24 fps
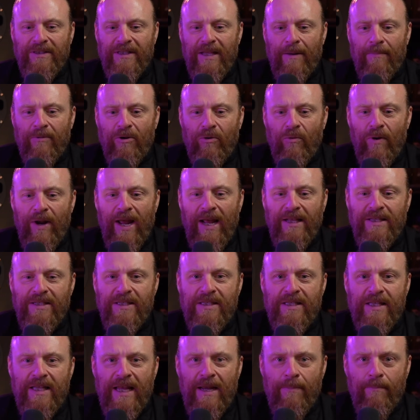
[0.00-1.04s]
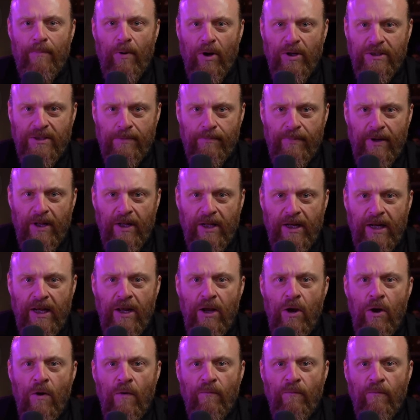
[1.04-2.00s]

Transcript: that creates the impossibility